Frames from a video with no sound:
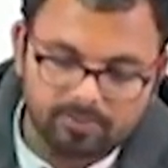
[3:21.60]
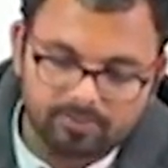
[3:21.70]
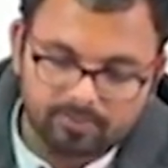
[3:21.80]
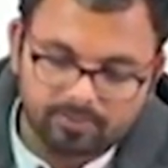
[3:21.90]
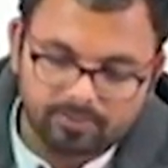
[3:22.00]

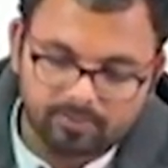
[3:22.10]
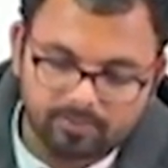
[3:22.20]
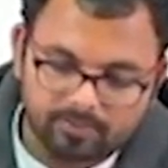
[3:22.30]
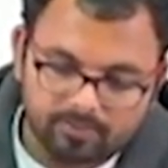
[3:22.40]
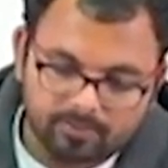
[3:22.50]

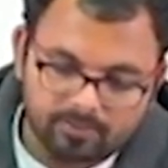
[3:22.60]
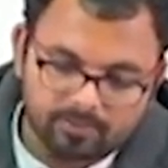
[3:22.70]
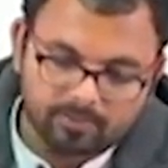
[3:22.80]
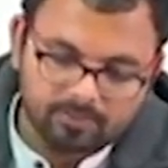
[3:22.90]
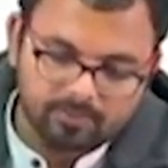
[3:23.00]

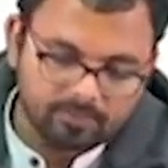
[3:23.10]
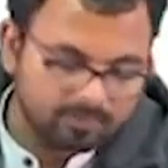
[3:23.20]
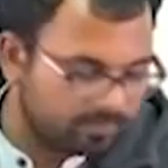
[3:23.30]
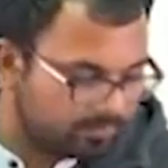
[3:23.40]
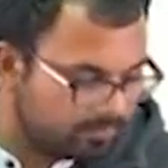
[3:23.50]

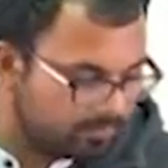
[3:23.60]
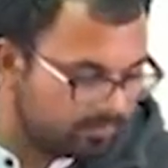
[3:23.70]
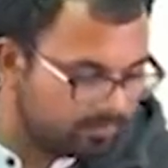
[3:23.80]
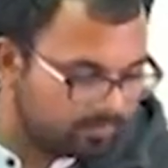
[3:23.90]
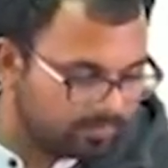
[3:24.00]

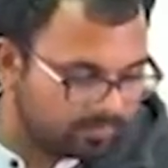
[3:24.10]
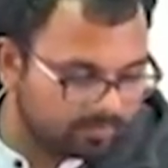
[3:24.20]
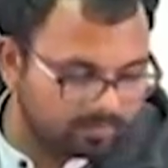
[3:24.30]
(no one is talking)